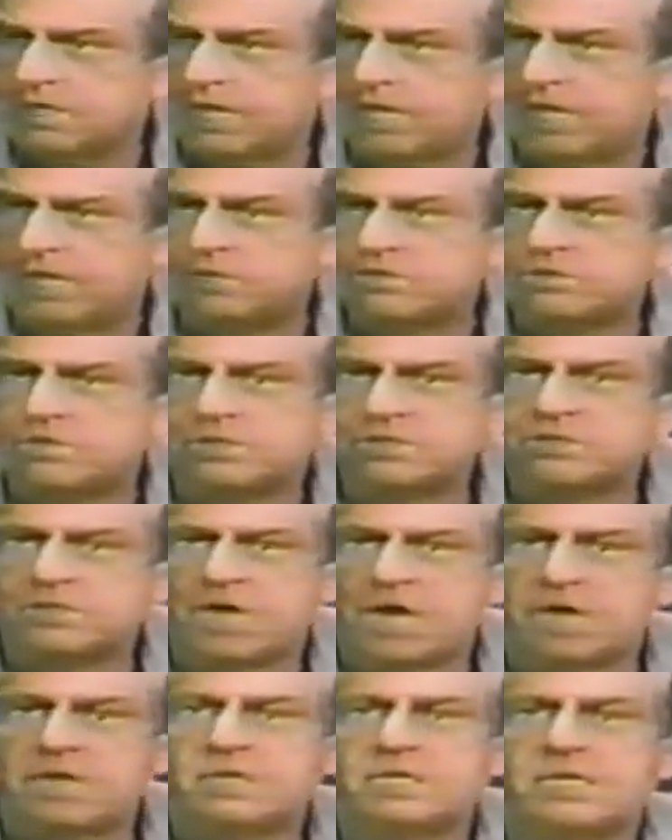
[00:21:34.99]
has
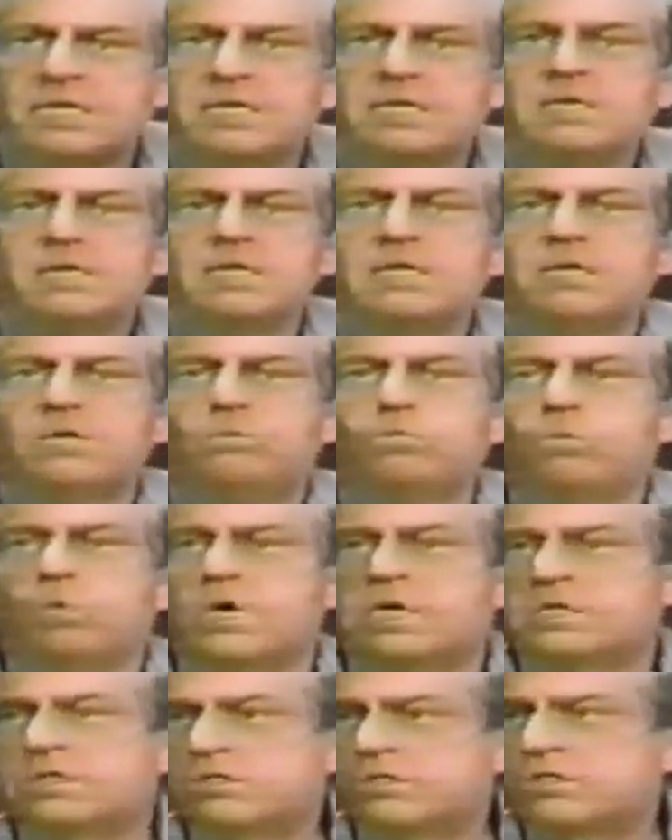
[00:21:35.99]
exactly
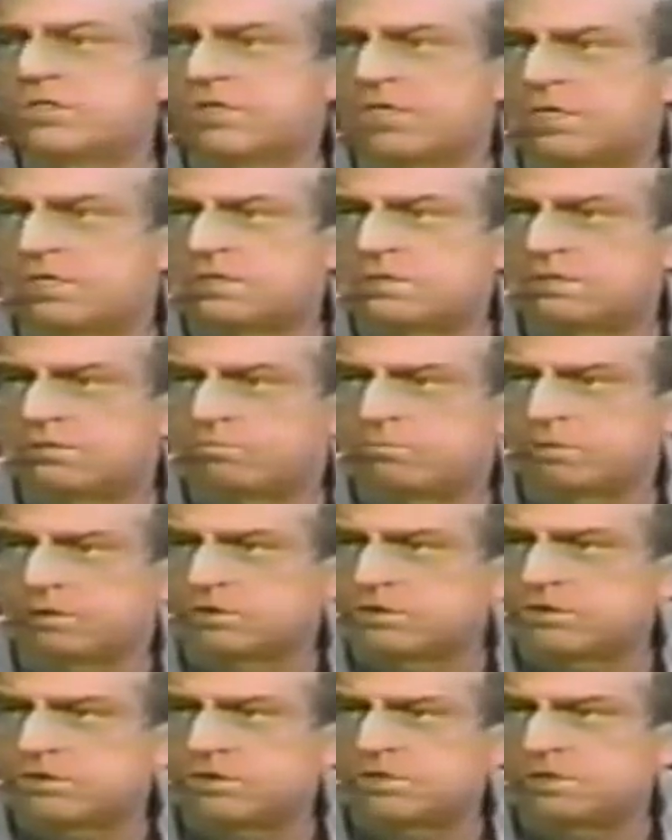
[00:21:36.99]
one cent of
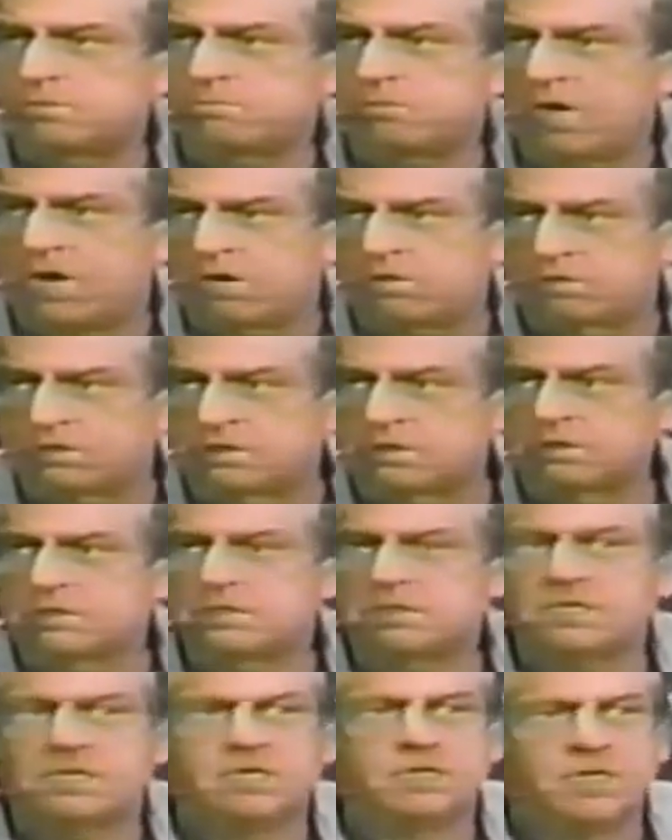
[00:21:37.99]
purchasing power
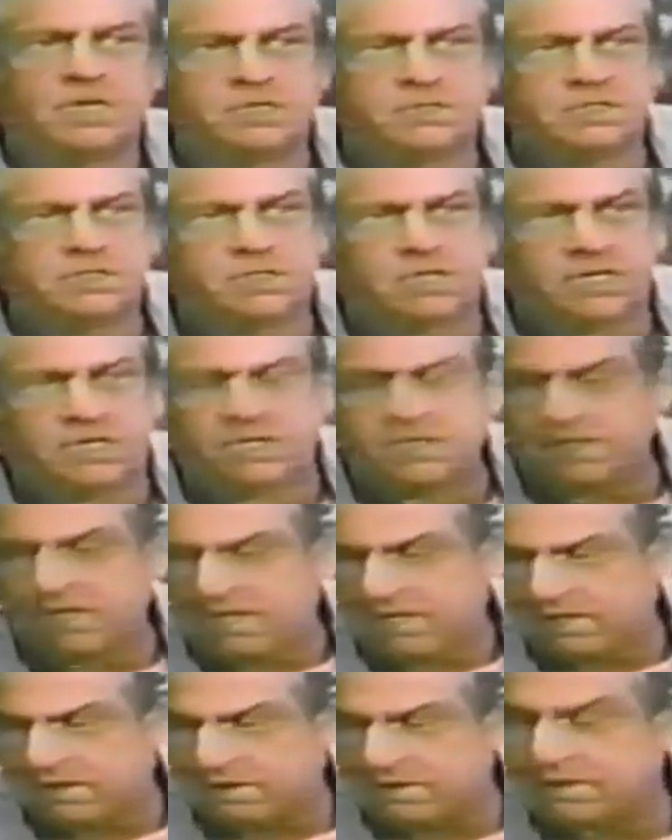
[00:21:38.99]
in
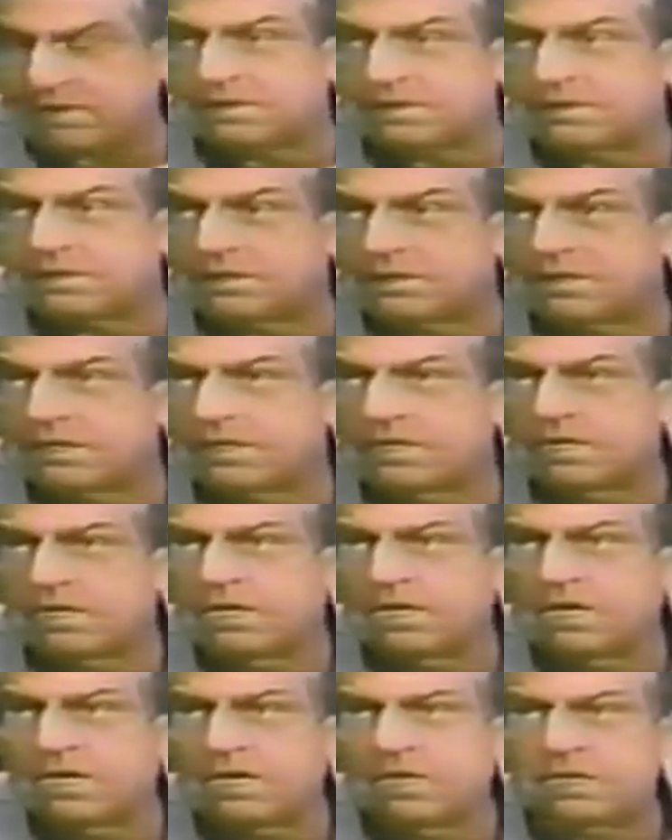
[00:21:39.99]
1989.
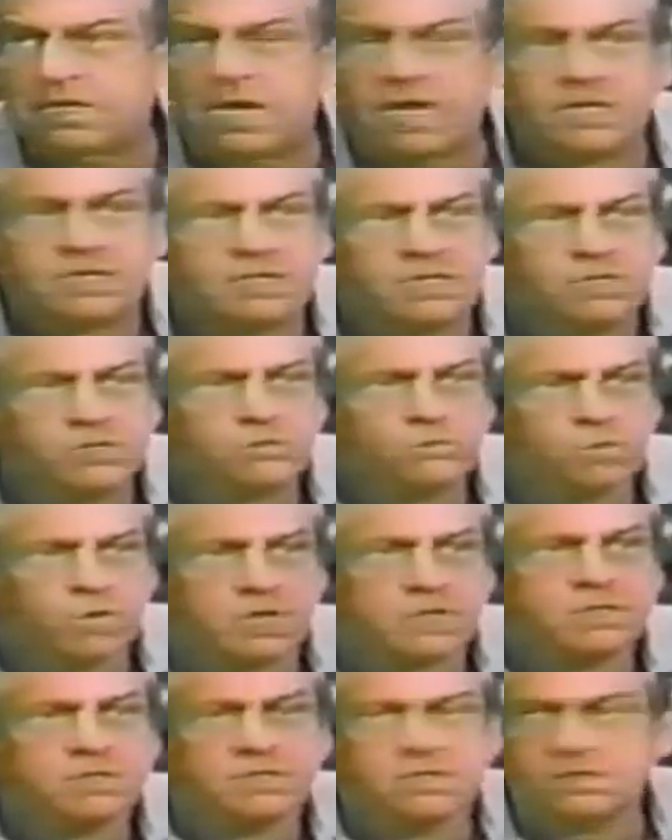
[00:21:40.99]
That is
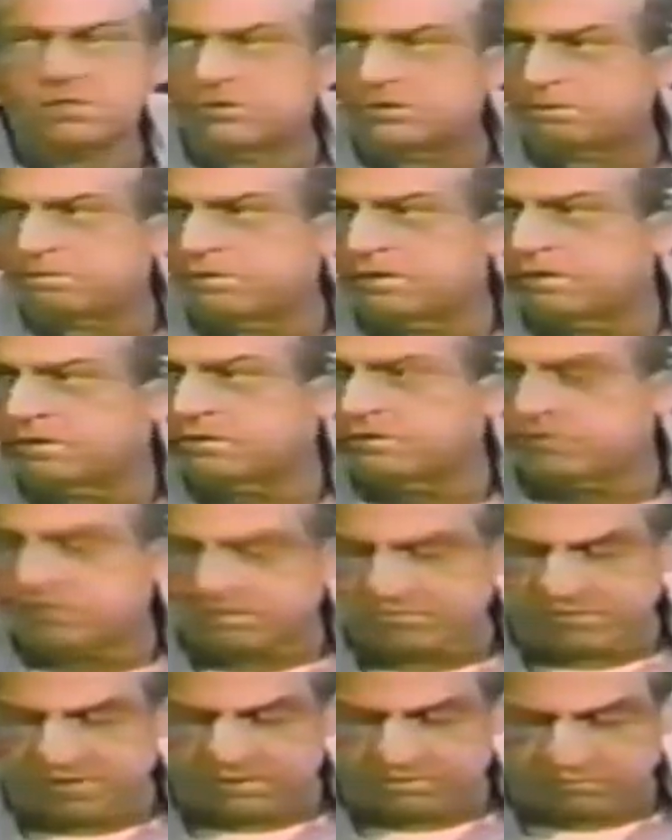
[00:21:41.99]
what the conspirators
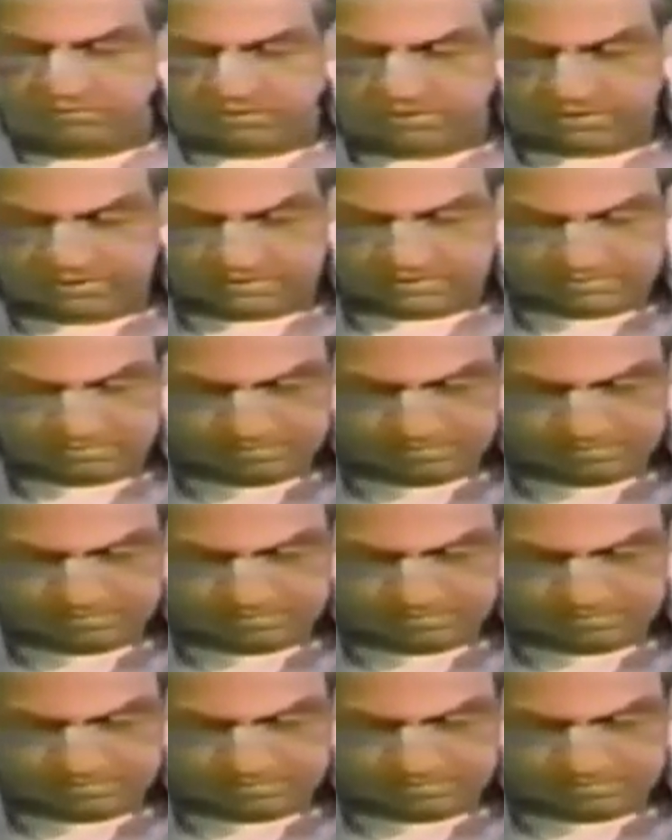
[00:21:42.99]
have done for us.